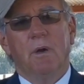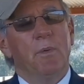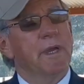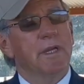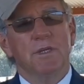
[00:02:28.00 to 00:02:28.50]

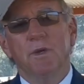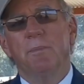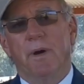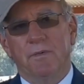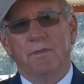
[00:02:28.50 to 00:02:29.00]
We can do
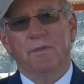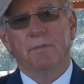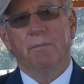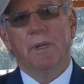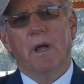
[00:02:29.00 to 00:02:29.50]
both,
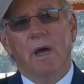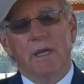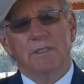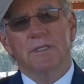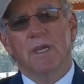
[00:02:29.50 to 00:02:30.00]
but
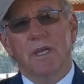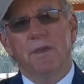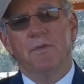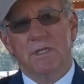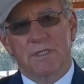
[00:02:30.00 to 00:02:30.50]
I'm just going to
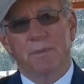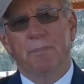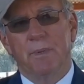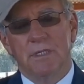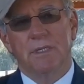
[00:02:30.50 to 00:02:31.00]
give you
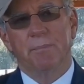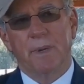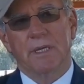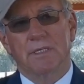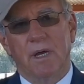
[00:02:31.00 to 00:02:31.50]
a
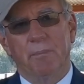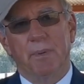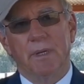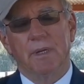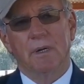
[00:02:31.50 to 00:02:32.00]
simple
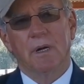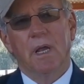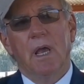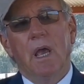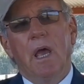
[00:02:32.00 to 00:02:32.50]
example here.
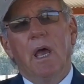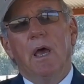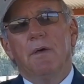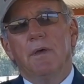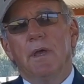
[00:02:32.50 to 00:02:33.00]

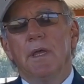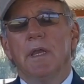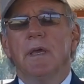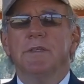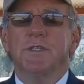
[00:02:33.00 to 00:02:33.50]
In
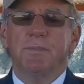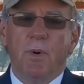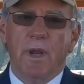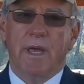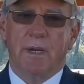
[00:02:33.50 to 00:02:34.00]
the
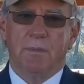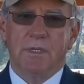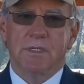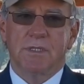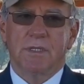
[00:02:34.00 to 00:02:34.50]
smaller
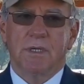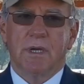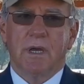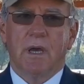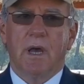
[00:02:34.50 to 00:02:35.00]
animals,
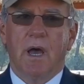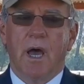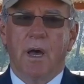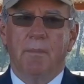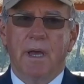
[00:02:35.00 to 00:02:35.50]

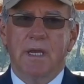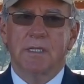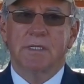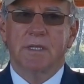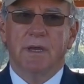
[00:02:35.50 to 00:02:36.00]

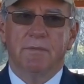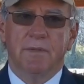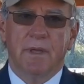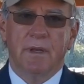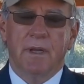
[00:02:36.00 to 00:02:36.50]
as
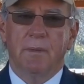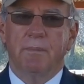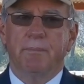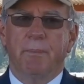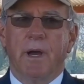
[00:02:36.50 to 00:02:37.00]
the little
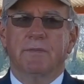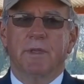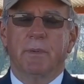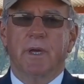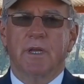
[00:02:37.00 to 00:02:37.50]
buck
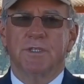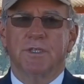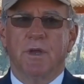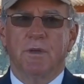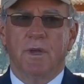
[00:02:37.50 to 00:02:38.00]
that we're going to
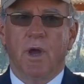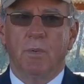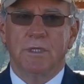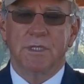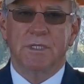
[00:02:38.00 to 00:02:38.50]
show you now,
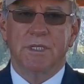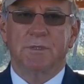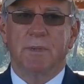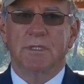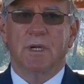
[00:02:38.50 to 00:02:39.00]
which is 6
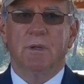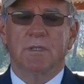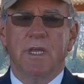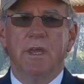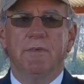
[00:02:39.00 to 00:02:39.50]
months
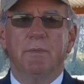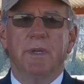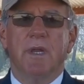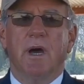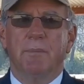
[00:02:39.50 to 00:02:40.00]
old, even
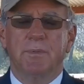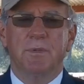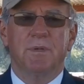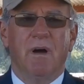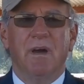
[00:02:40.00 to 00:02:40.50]
when they're up
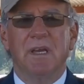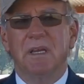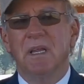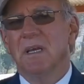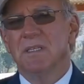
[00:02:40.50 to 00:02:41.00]
to
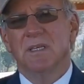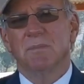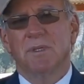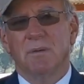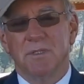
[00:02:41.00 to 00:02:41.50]
9,
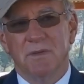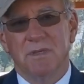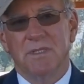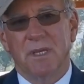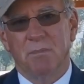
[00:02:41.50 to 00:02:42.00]
sometimes
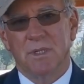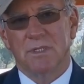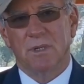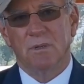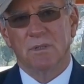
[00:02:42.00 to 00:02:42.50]
even 10
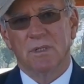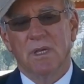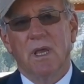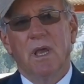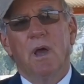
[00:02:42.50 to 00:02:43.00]
months old,
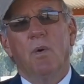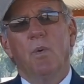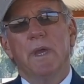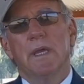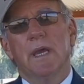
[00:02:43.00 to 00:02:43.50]

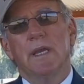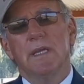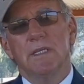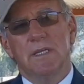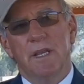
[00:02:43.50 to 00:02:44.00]
we can
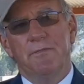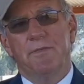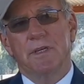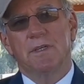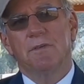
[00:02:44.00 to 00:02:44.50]
easily
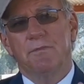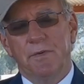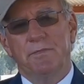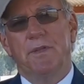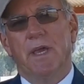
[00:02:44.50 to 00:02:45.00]
fit
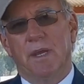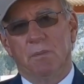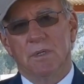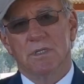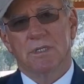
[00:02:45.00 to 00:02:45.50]
50
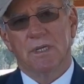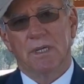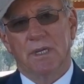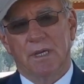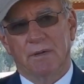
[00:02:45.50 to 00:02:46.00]
animals
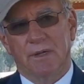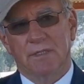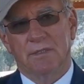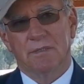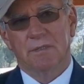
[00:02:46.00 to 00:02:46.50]
in a
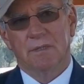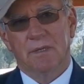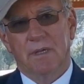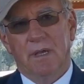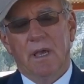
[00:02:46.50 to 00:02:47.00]
crate.
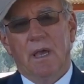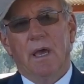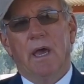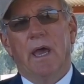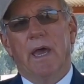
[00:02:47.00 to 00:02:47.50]

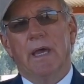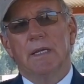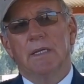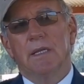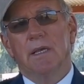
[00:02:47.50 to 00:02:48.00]

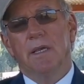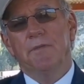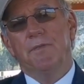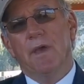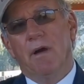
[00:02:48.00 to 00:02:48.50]
And
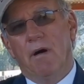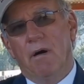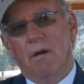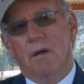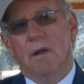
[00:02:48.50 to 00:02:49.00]
if they
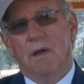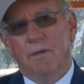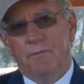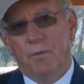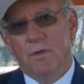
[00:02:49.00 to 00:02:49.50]
are
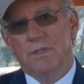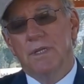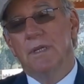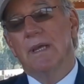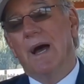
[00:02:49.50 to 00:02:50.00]

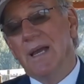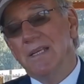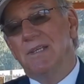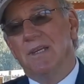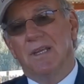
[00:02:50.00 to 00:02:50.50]
14,
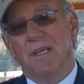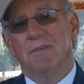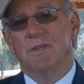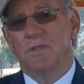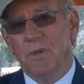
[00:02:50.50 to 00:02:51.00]
18 and
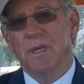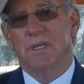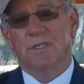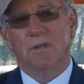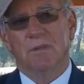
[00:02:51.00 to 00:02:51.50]
even 2
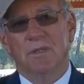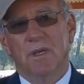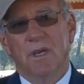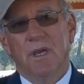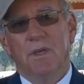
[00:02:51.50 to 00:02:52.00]
years old,
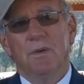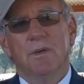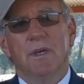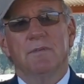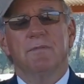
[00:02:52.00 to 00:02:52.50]
you
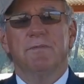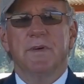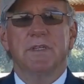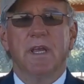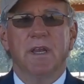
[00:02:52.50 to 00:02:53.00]
can
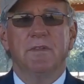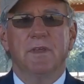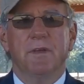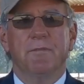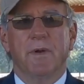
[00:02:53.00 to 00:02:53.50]
fit
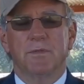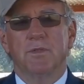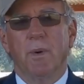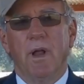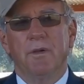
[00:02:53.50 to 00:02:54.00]
anything from
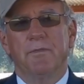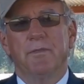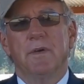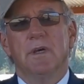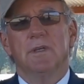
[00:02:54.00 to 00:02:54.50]
12
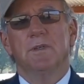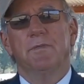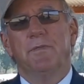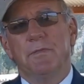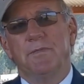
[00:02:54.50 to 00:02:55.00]
to
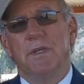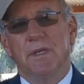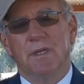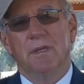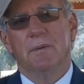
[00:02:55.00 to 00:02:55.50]

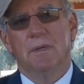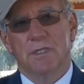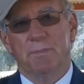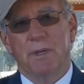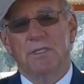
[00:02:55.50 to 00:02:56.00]
15,
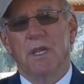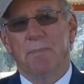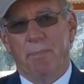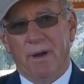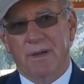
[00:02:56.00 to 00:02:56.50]
especially
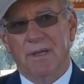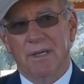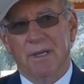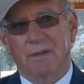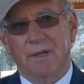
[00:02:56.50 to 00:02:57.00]
buck,
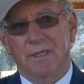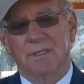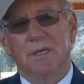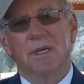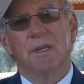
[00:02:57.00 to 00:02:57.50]
in a crate.
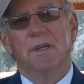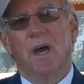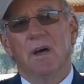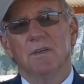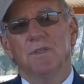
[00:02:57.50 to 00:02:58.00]

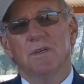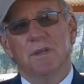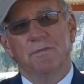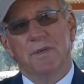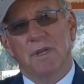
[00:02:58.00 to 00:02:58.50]
Those you
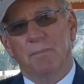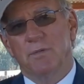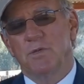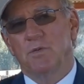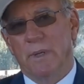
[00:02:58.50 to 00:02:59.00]
can fit up
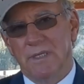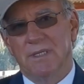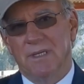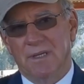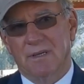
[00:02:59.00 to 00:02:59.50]
to
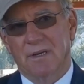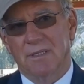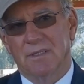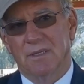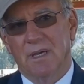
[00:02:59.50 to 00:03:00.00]
20 in a
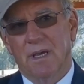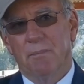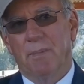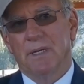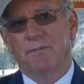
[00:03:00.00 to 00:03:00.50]
crate,
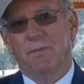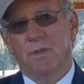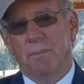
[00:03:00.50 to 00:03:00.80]
but for the